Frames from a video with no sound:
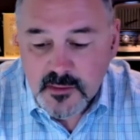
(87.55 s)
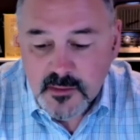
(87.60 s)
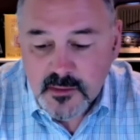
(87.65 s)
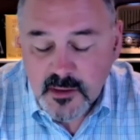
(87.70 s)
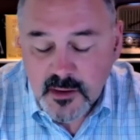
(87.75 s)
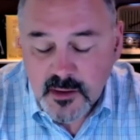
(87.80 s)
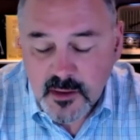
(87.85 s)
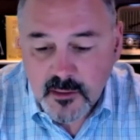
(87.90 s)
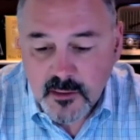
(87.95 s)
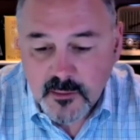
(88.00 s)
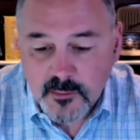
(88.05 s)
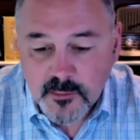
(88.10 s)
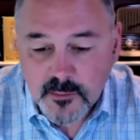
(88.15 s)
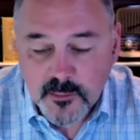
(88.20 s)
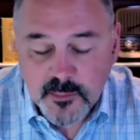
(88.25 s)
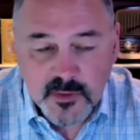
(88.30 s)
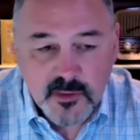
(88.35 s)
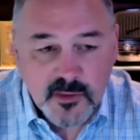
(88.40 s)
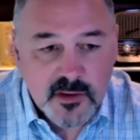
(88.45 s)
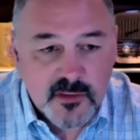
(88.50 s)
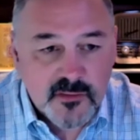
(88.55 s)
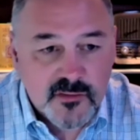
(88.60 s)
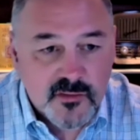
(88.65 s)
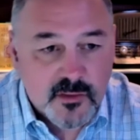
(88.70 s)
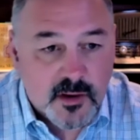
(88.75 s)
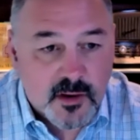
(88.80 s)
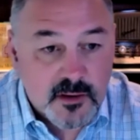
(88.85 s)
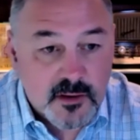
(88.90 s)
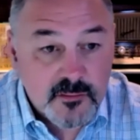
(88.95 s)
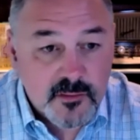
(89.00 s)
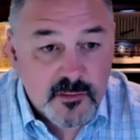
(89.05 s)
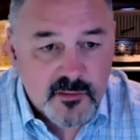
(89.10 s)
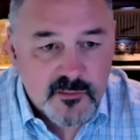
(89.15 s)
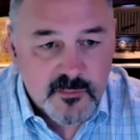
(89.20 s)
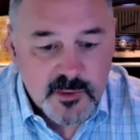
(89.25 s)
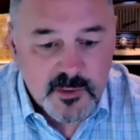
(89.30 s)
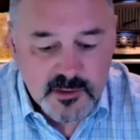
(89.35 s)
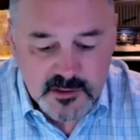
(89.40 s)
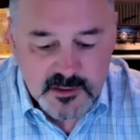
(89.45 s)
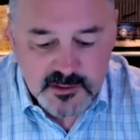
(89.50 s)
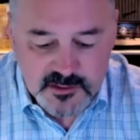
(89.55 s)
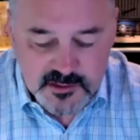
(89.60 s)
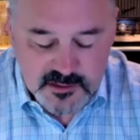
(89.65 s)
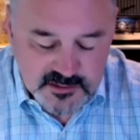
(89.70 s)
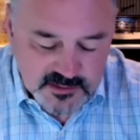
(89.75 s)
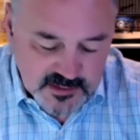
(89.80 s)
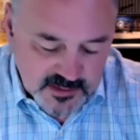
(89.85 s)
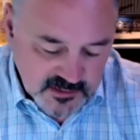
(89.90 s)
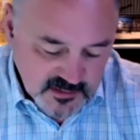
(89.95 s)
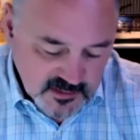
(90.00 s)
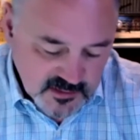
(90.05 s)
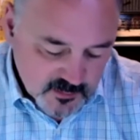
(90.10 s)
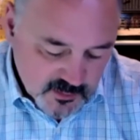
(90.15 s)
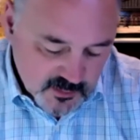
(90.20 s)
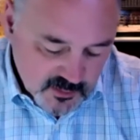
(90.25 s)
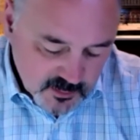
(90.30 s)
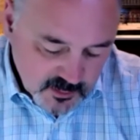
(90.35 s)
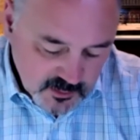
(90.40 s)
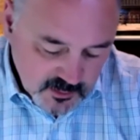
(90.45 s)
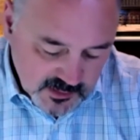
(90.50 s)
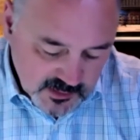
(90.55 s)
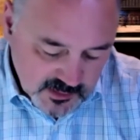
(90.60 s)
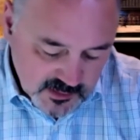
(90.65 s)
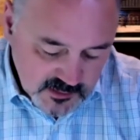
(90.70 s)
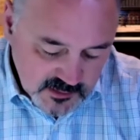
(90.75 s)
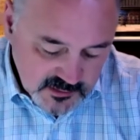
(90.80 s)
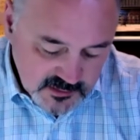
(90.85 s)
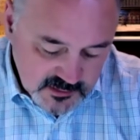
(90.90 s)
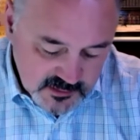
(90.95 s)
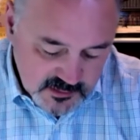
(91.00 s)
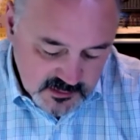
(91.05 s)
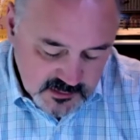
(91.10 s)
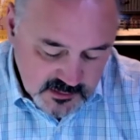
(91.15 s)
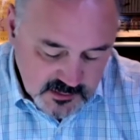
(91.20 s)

you know, billions or hundreds of billions, as ExxonMobil has